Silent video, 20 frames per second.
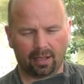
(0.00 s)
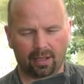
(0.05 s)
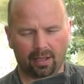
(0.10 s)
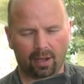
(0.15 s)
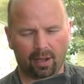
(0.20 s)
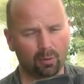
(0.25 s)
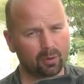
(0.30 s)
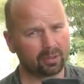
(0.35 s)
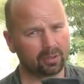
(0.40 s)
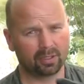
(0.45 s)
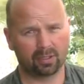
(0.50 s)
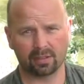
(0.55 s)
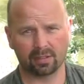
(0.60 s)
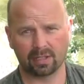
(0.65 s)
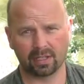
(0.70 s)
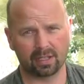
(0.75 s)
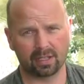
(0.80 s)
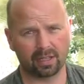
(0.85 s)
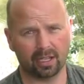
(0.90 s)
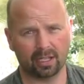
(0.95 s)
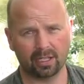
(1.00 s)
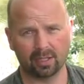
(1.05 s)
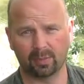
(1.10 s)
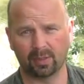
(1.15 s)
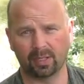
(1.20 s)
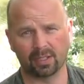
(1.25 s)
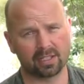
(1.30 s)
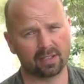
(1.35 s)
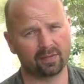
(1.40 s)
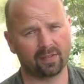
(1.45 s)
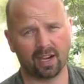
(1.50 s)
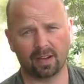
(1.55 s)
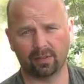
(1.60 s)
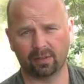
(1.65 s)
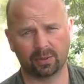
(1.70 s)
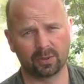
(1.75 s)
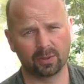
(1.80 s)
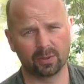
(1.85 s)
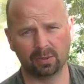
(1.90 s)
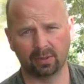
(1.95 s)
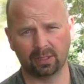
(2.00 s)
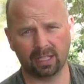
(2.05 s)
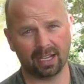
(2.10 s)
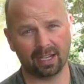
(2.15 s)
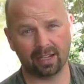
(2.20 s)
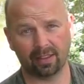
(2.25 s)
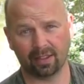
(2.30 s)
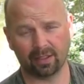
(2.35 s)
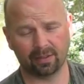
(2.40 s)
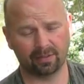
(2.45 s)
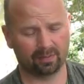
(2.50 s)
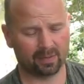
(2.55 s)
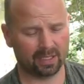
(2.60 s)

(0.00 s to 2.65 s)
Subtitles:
I wouldn't consider that to be a survival tool either.